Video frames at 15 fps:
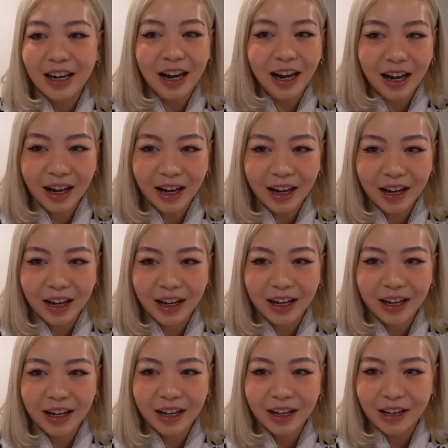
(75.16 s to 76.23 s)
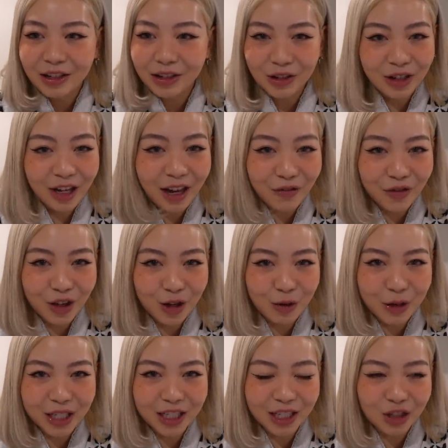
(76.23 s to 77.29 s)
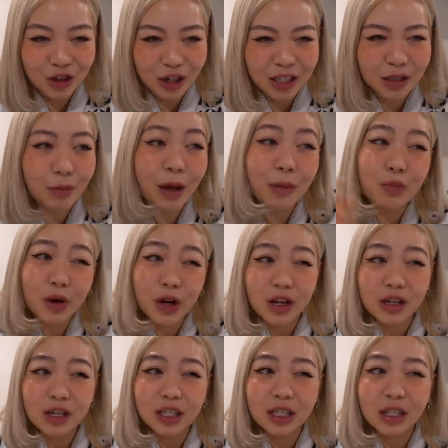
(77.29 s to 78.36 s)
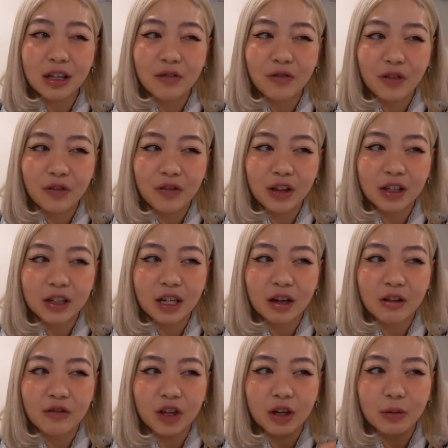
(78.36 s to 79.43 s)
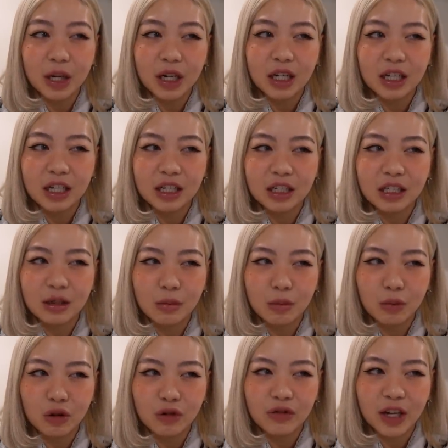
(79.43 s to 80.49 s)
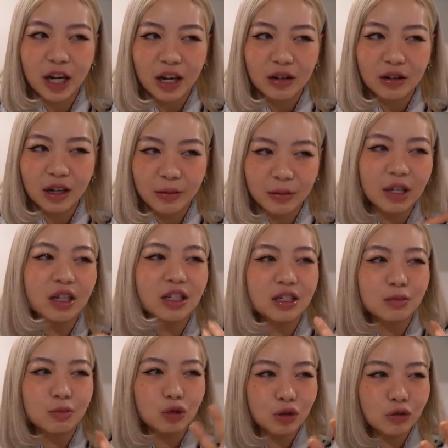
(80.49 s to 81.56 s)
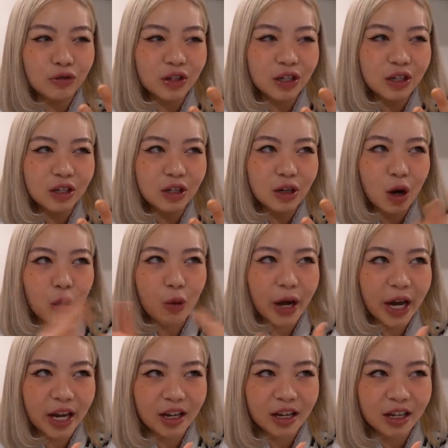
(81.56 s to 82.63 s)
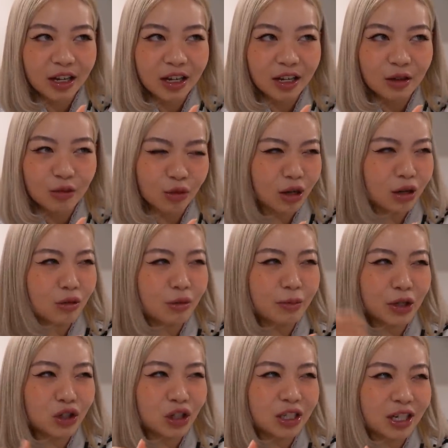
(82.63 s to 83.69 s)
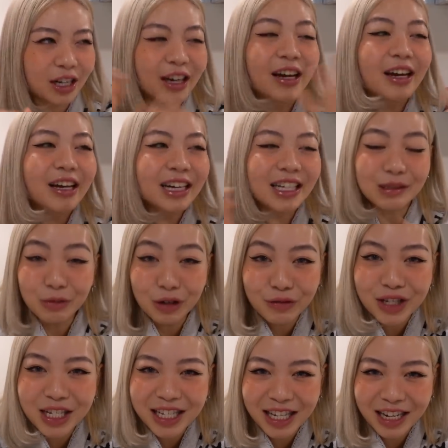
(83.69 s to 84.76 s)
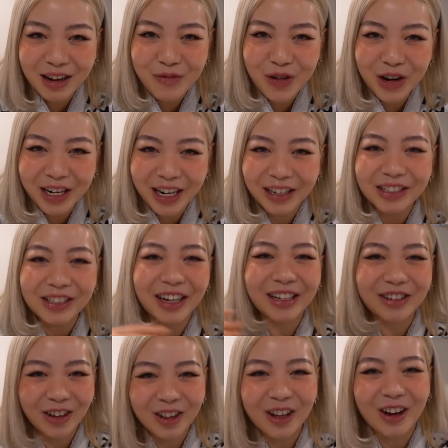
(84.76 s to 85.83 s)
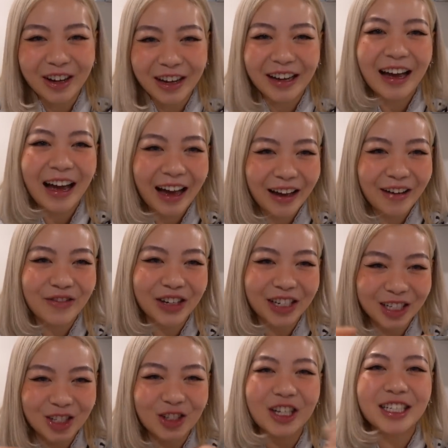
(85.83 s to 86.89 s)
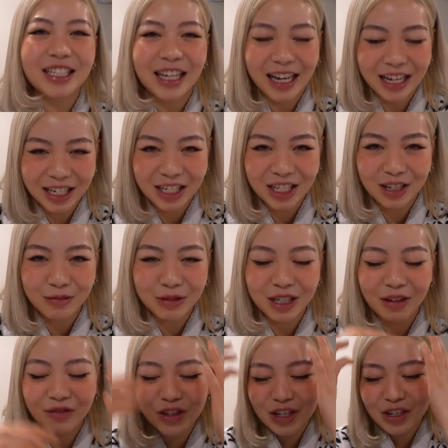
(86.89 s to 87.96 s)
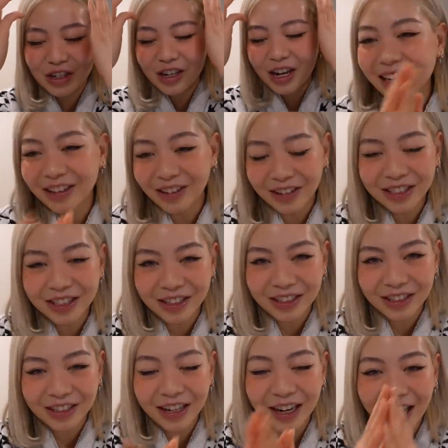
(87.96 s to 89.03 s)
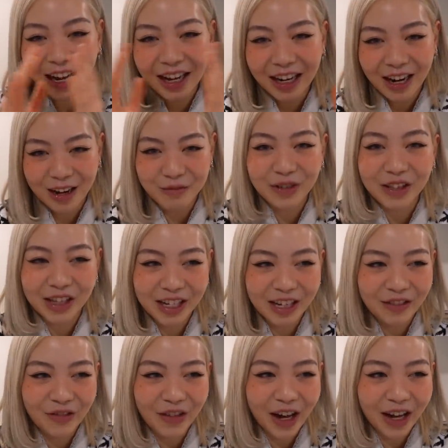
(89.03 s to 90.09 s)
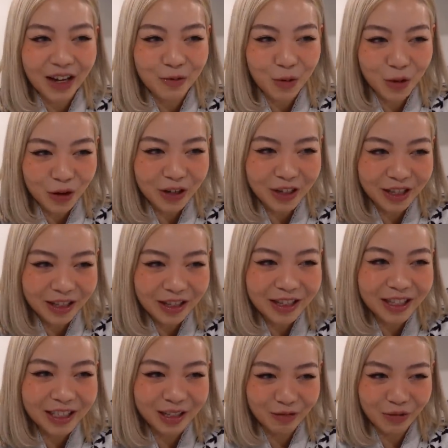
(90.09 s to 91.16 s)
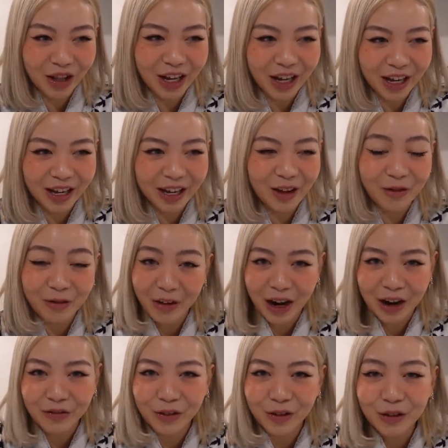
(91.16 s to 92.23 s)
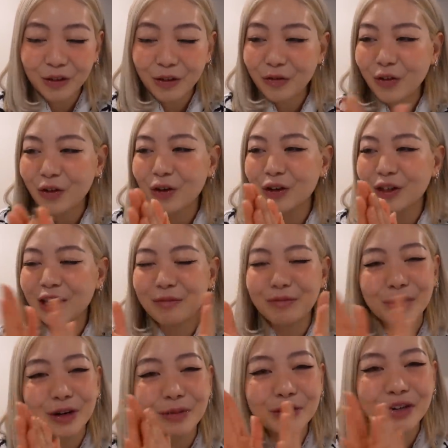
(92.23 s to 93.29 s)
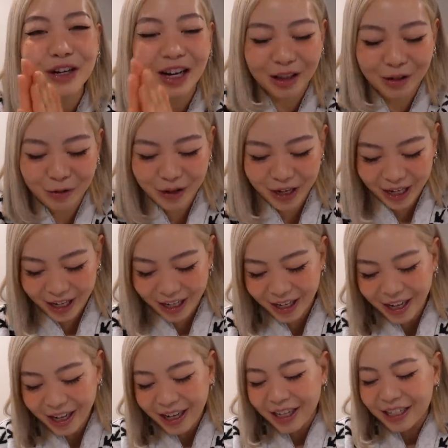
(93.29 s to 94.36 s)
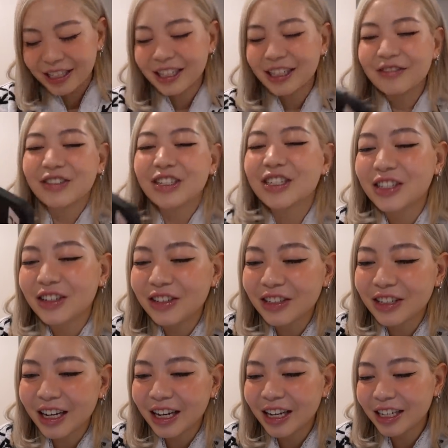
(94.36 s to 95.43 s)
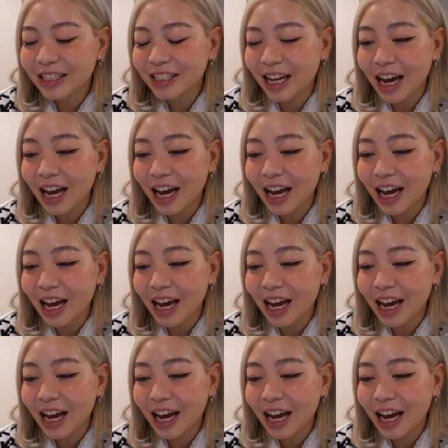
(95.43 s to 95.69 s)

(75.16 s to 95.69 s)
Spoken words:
I don't have a US address. My brother used to live in Philadelphia, but he's moved away. Well, what am I trying to say? He's moved to Singapore now, so I no longer have an address that I can ship stuff to. And also, I can't believe I won the supply raffle for the purple colorway. So let me show you guys.